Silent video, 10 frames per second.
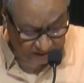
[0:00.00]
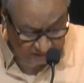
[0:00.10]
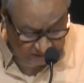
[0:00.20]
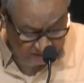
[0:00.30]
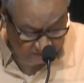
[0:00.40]

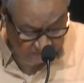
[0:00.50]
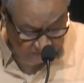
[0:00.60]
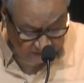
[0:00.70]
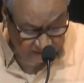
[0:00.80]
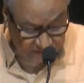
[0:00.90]
This
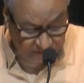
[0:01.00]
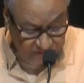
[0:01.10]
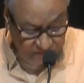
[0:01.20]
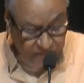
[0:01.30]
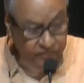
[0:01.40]

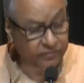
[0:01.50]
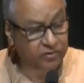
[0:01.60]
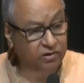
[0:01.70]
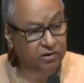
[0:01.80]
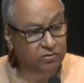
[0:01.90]
is what we
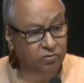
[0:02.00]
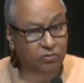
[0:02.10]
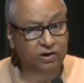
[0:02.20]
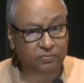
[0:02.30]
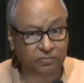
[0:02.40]
call the
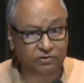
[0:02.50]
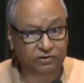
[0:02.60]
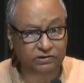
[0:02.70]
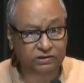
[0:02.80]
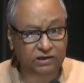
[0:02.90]
core
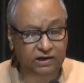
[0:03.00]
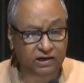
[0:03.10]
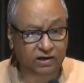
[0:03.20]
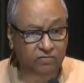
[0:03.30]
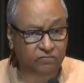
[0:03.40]
administration,
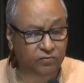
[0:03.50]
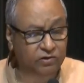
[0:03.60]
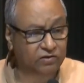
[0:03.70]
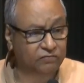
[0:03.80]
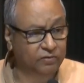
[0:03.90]
and our
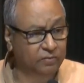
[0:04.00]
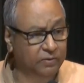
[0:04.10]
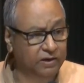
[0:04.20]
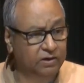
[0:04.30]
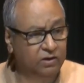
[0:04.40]
focus will
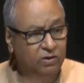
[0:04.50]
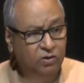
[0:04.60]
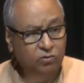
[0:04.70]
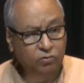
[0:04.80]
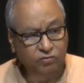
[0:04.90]
be
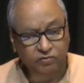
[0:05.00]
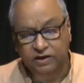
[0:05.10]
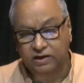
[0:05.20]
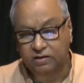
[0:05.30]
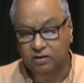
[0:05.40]
to
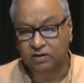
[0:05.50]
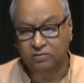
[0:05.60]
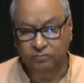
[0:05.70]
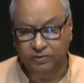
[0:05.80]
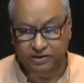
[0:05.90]
see
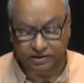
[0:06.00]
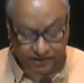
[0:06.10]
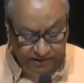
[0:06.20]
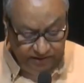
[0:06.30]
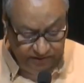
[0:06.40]
whether
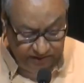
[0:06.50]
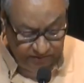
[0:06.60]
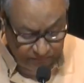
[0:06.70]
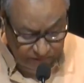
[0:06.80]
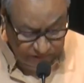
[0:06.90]
it is in
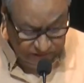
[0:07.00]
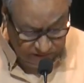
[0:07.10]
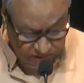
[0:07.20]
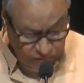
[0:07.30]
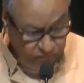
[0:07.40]
a
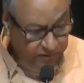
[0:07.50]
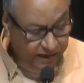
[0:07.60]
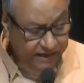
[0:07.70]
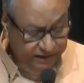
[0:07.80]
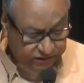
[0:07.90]
position to
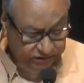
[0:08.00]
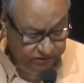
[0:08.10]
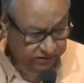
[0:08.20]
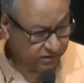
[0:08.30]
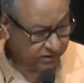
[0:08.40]
manage